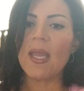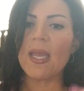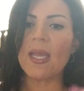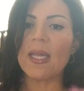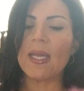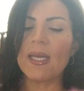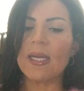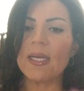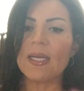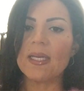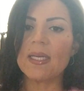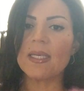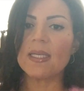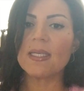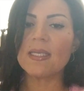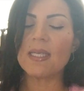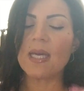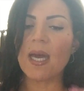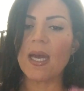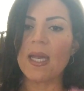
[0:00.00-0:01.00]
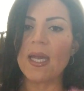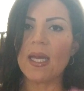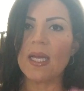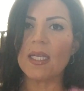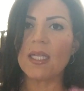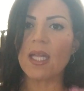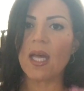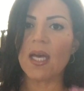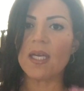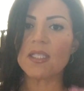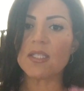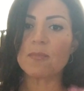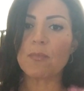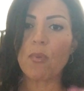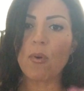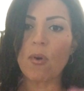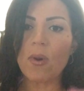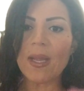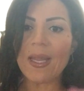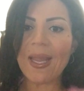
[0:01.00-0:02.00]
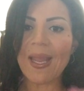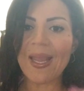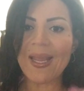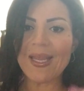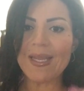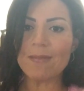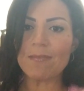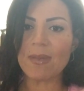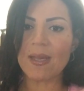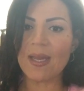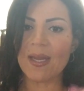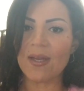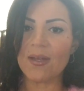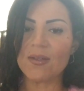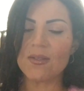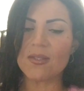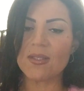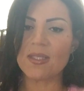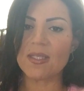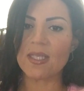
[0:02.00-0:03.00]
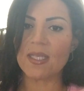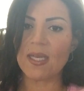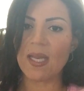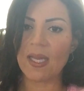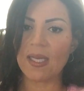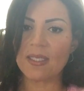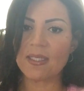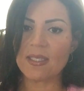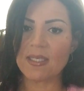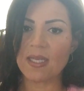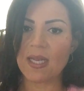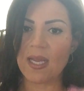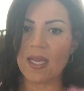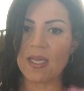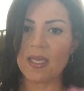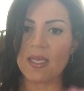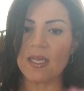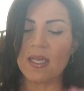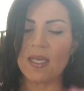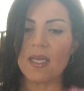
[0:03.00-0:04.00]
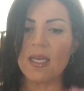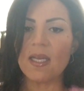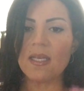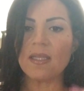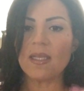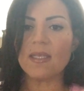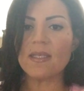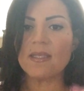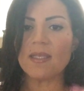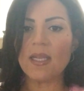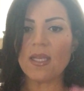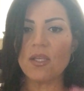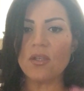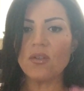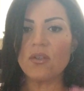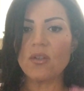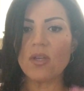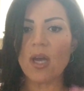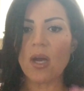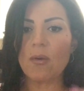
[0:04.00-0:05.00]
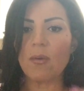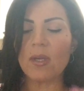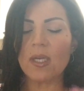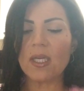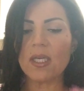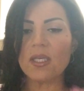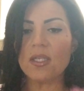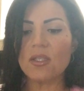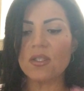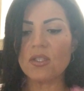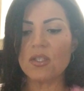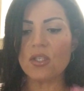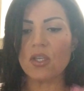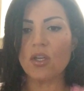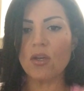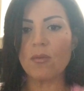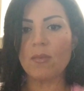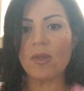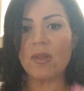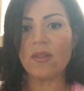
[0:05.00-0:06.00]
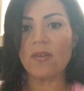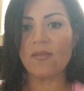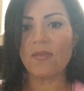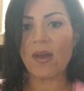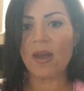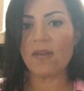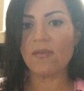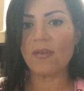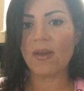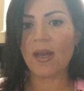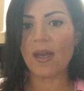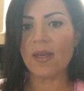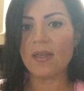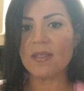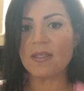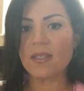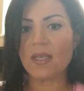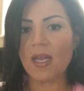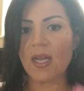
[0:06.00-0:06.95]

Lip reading: and I had lost 0.8 pounds the next day. They say you do not want to consume the fat fast